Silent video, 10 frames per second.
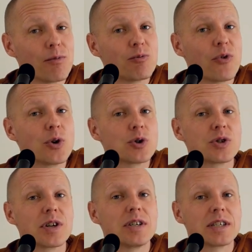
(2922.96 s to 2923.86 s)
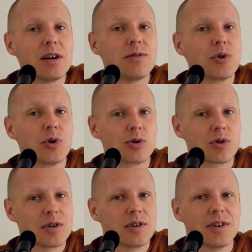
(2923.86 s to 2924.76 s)
First, self
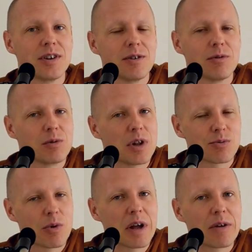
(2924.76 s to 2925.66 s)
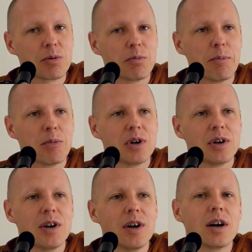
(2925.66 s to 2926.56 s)
first. That's what we have to remember.
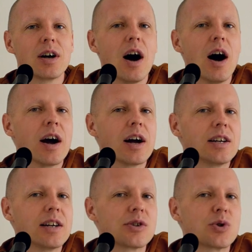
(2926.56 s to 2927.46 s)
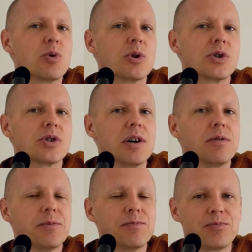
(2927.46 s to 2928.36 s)
Kindness towards yourself.